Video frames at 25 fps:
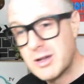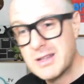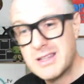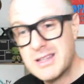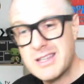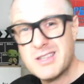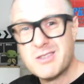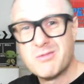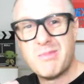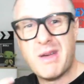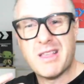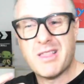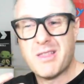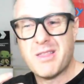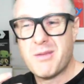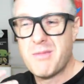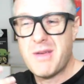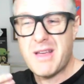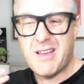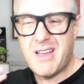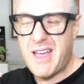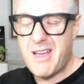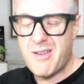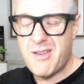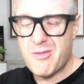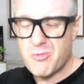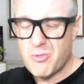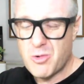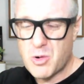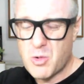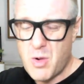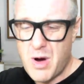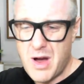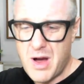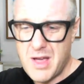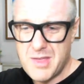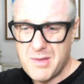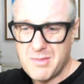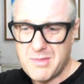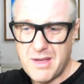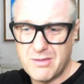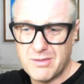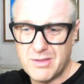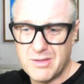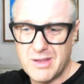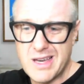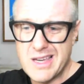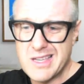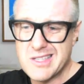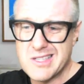at least make them require them to
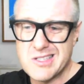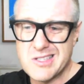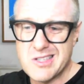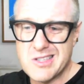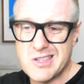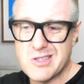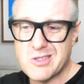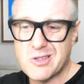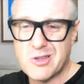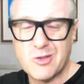have licenses,